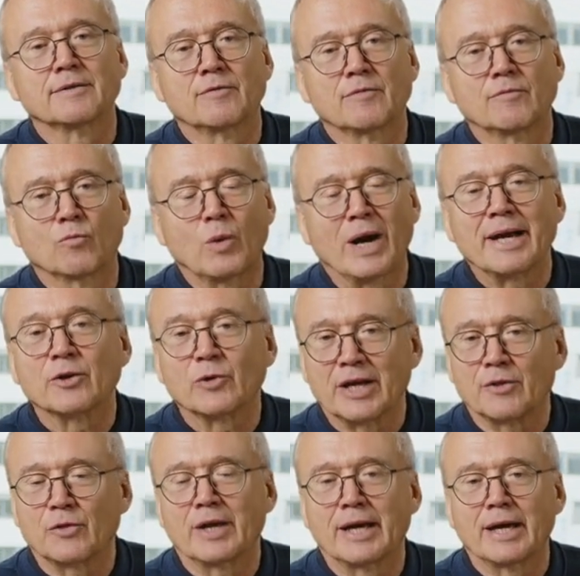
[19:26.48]

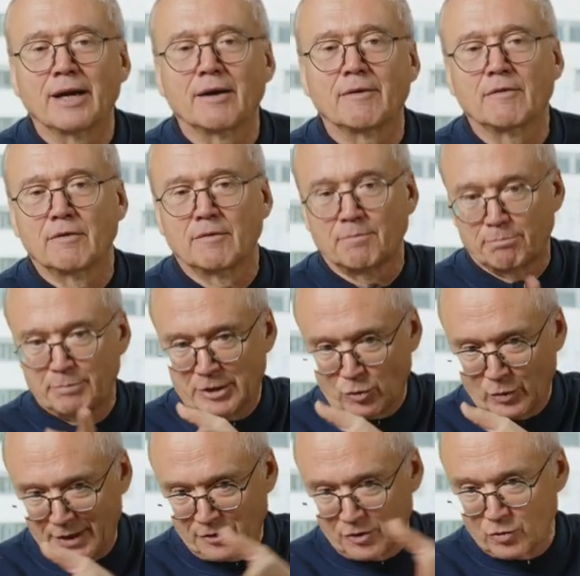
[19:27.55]
wiring there
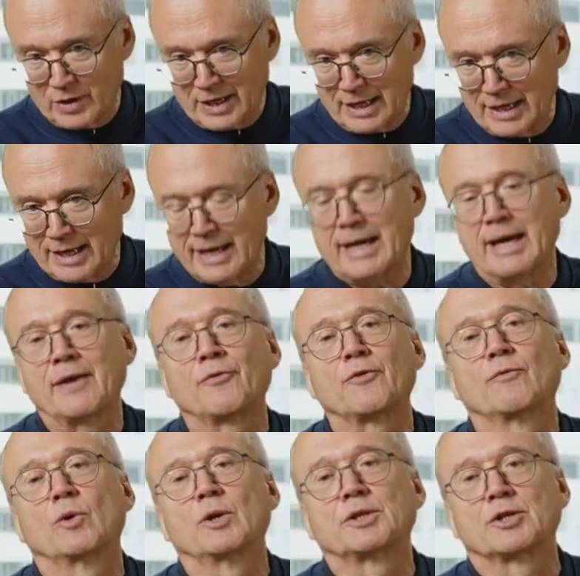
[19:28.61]
between the relay and
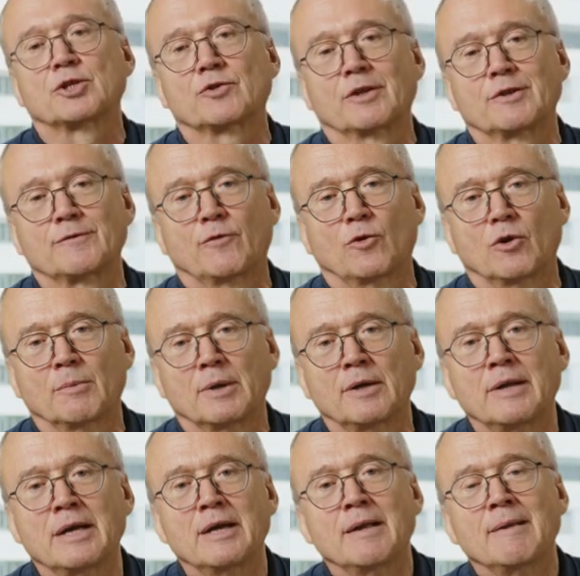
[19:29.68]
the voltage
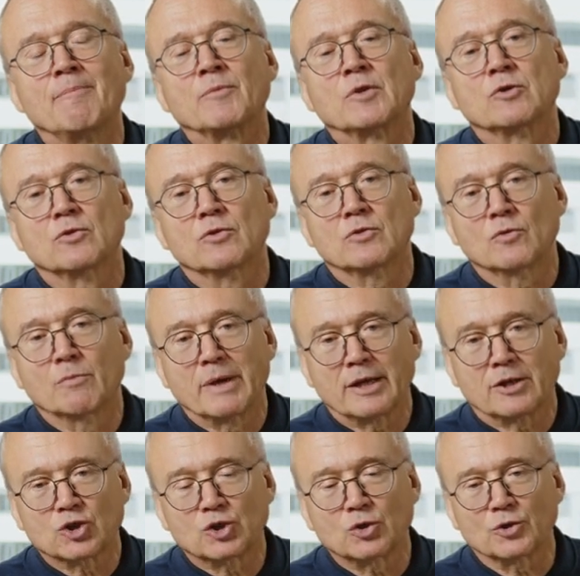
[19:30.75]
transformer. You
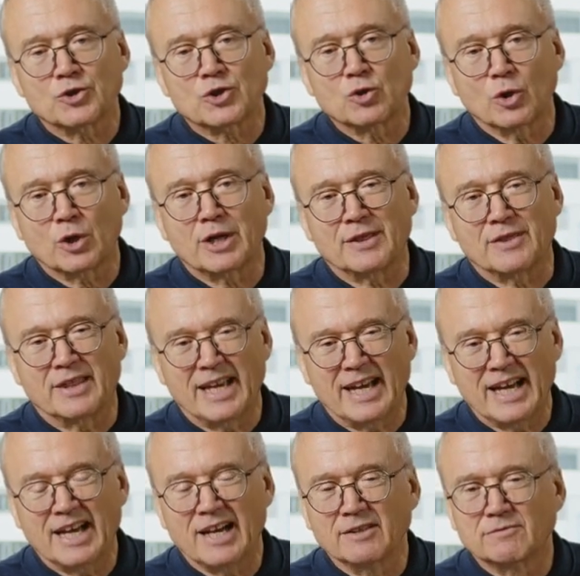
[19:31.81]
make a short circuit
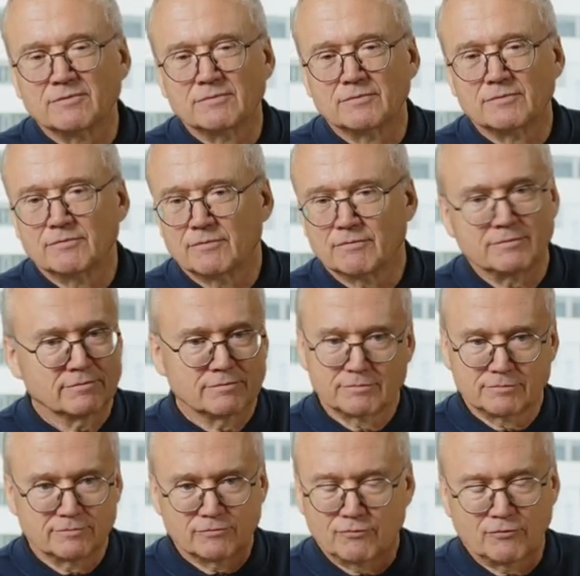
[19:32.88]
there
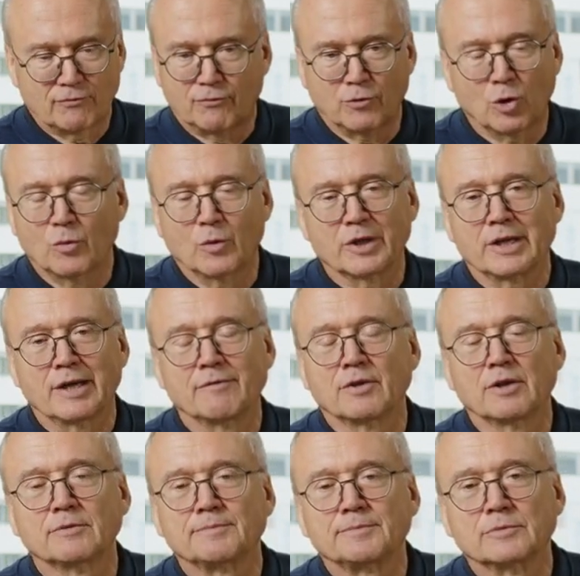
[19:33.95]
for
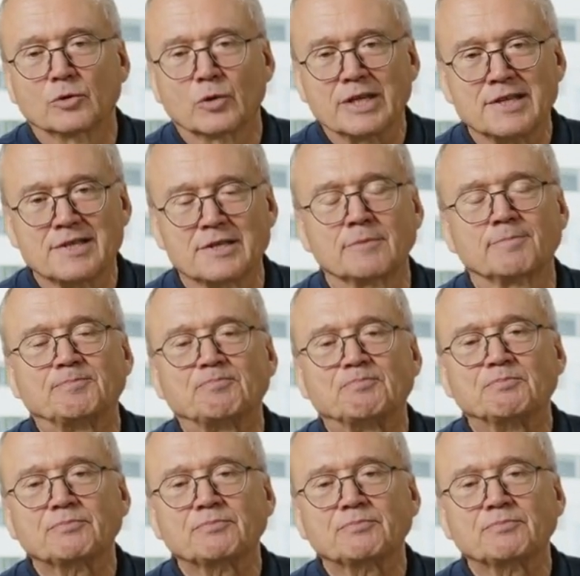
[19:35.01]
whatever reason,